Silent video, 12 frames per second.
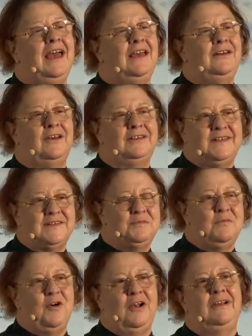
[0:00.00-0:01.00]
not a
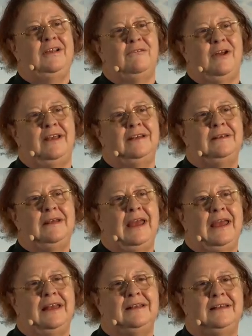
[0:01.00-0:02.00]
small one,
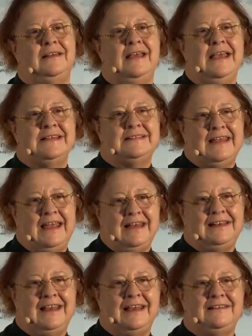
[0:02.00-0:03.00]
and
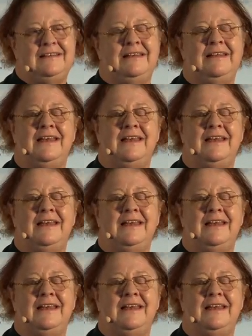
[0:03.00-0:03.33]
saying that